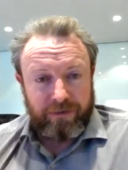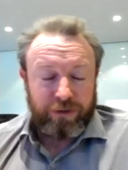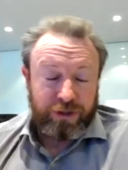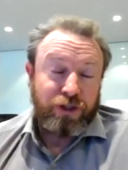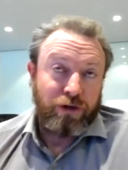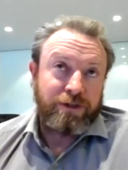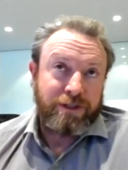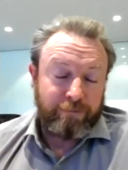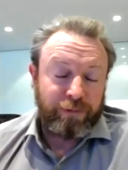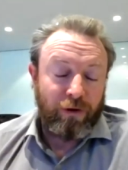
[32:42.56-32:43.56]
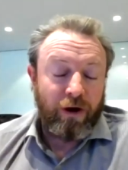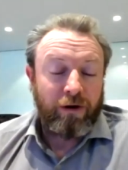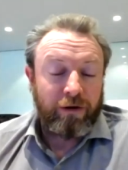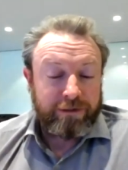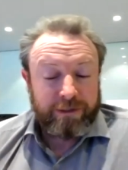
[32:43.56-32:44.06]
or insurance supply
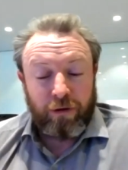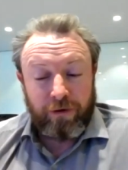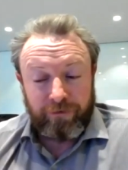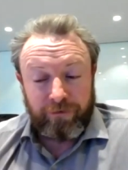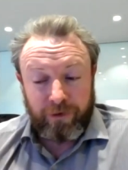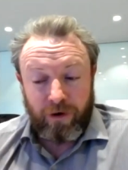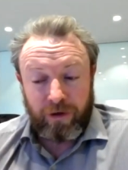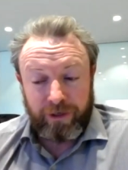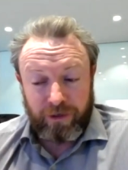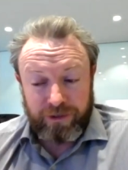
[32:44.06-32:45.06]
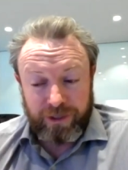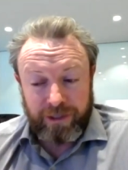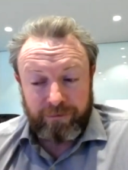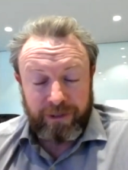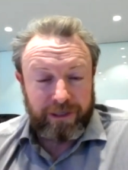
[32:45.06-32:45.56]
offer from Kylie and her
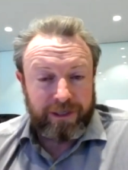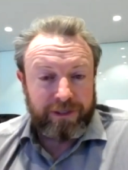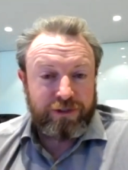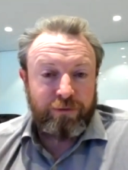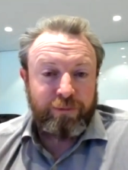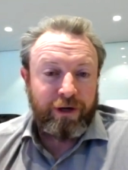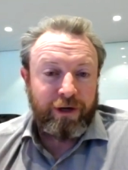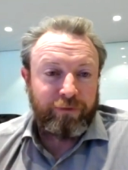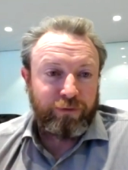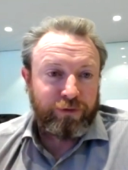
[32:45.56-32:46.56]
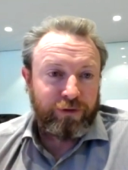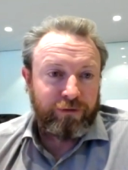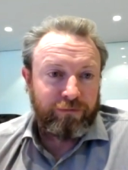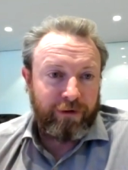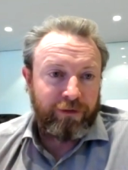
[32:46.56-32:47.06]
team is super helpful
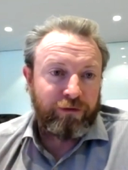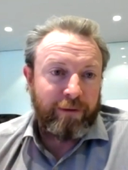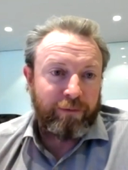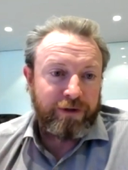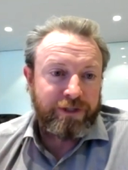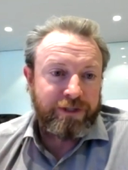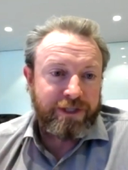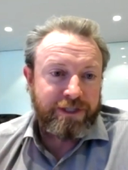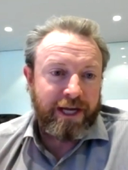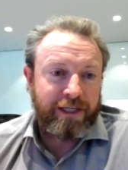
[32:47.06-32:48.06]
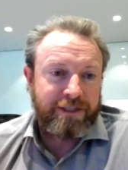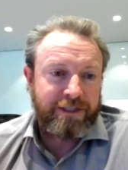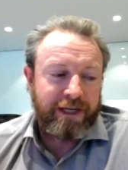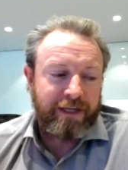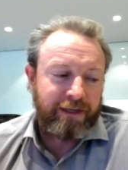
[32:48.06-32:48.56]
to run through that process, just to
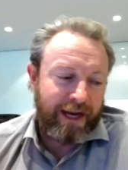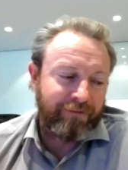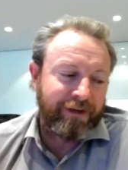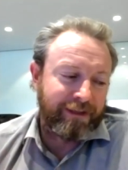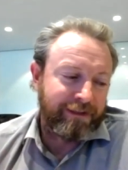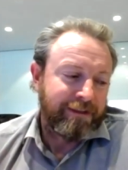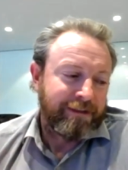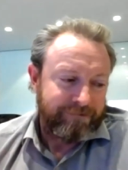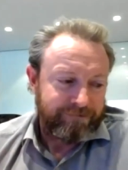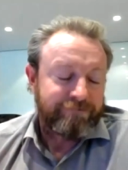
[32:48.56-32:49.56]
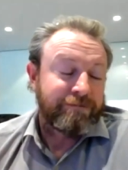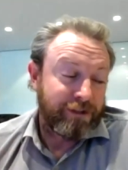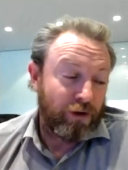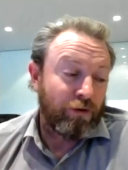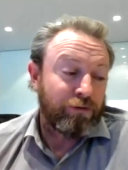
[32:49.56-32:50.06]
understand, having
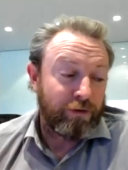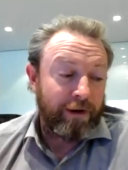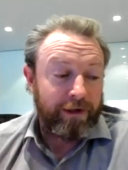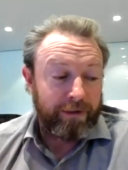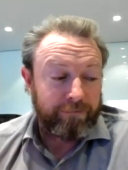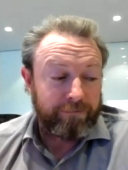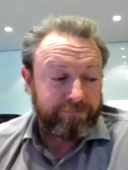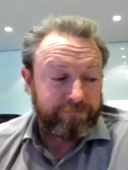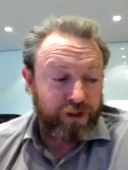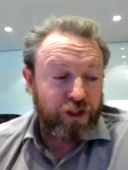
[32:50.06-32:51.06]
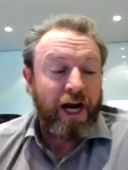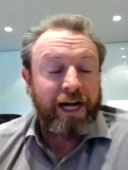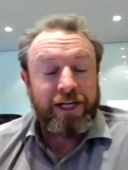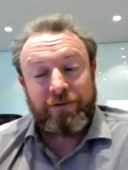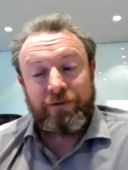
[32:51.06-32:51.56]
gone through that
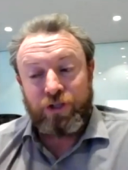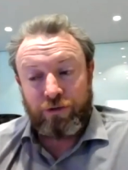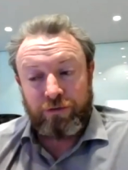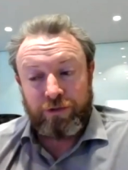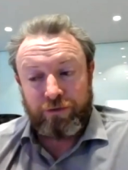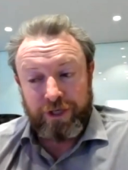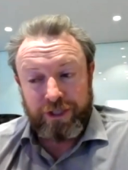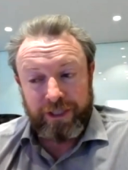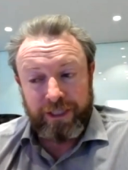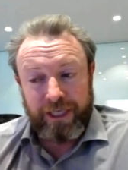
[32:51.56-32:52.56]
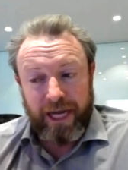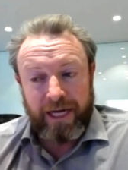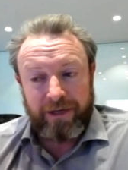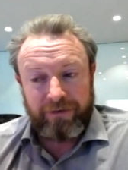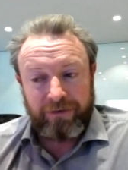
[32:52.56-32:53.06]
change of insurers recently.
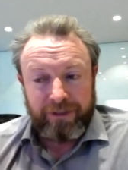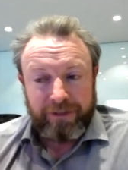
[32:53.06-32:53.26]
And